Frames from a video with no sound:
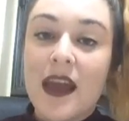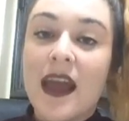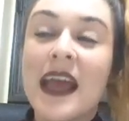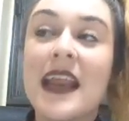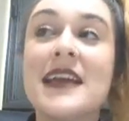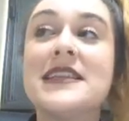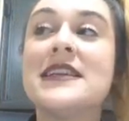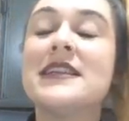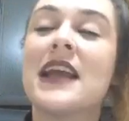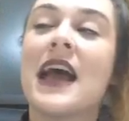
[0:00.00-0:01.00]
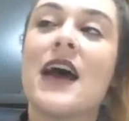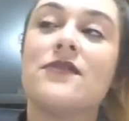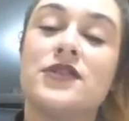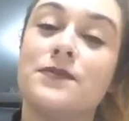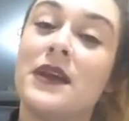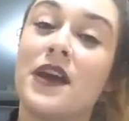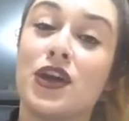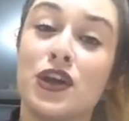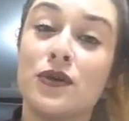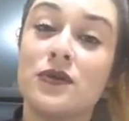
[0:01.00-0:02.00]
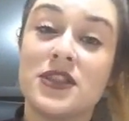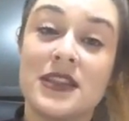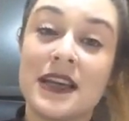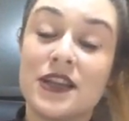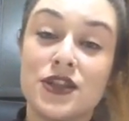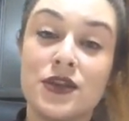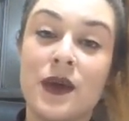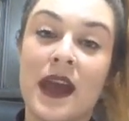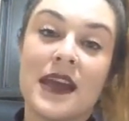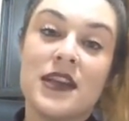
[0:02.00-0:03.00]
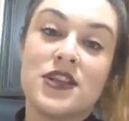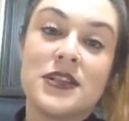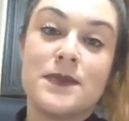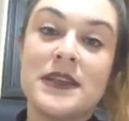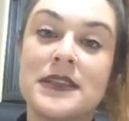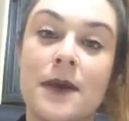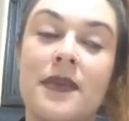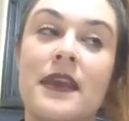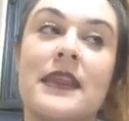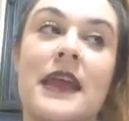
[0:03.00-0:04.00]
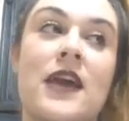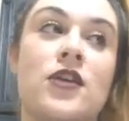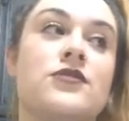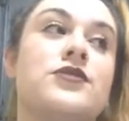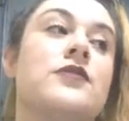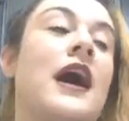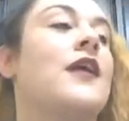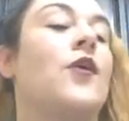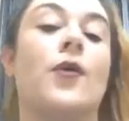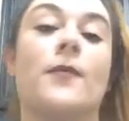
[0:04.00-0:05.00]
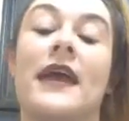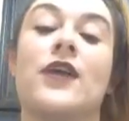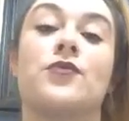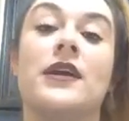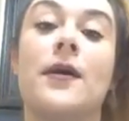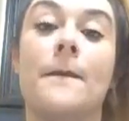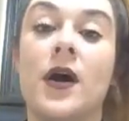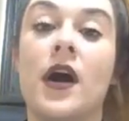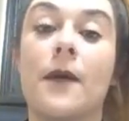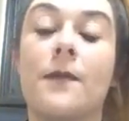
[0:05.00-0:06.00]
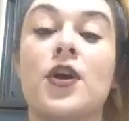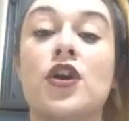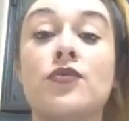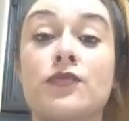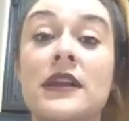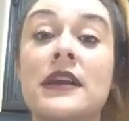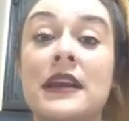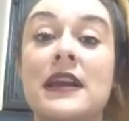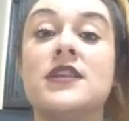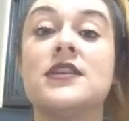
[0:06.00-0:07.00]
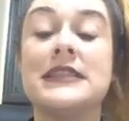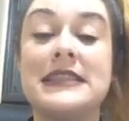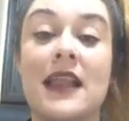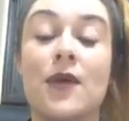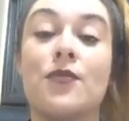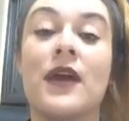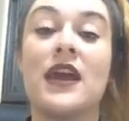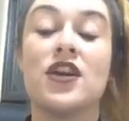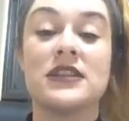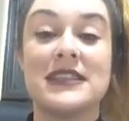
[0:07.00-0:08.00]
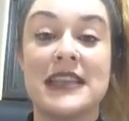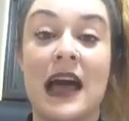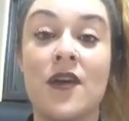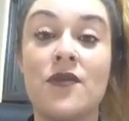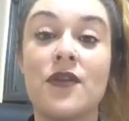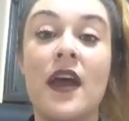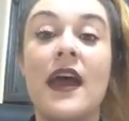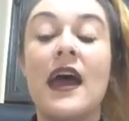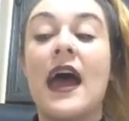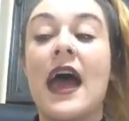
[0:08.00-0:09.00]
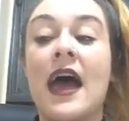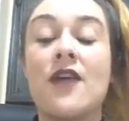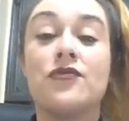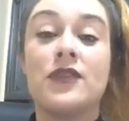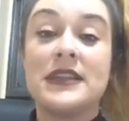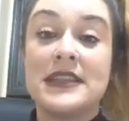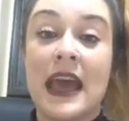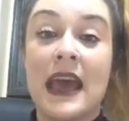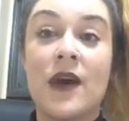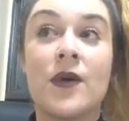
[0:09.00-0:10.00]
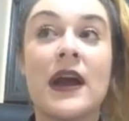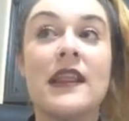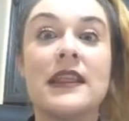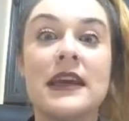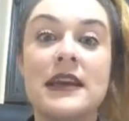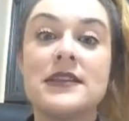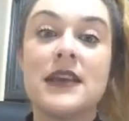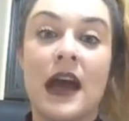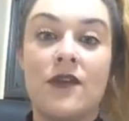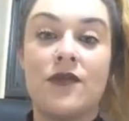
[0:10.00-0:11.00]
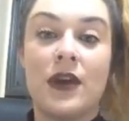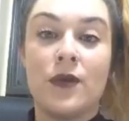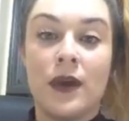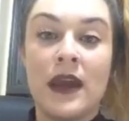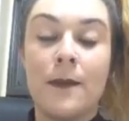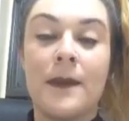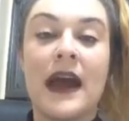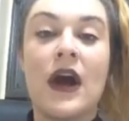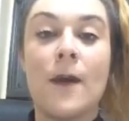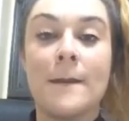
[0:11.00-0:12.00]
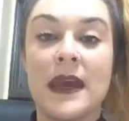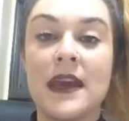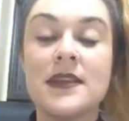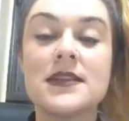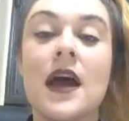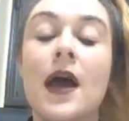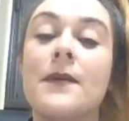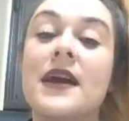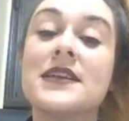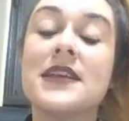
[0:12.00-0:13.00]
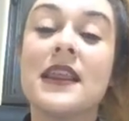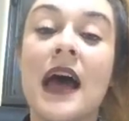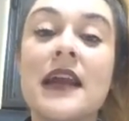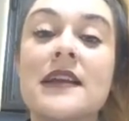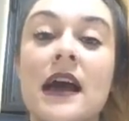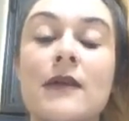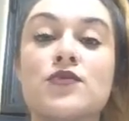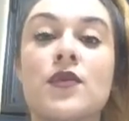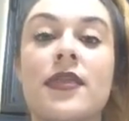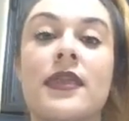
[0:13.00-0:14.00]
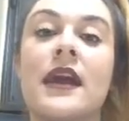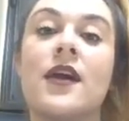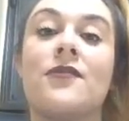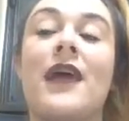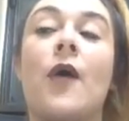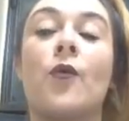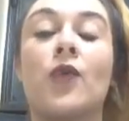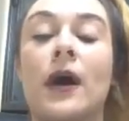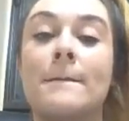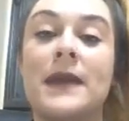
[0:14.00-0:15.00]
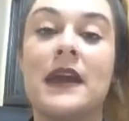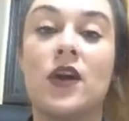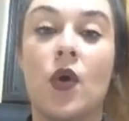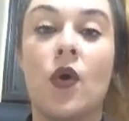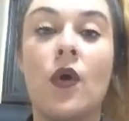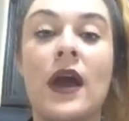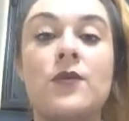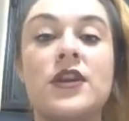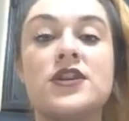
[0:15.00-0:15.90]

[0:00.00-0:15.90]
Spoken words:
And it doesn't have to be a huge thing too. It can just be something that you do at home, like read a book. But you really need to celebrate yourself every day or at least every week by all means, because a lot of times we'll think of that one big goal and we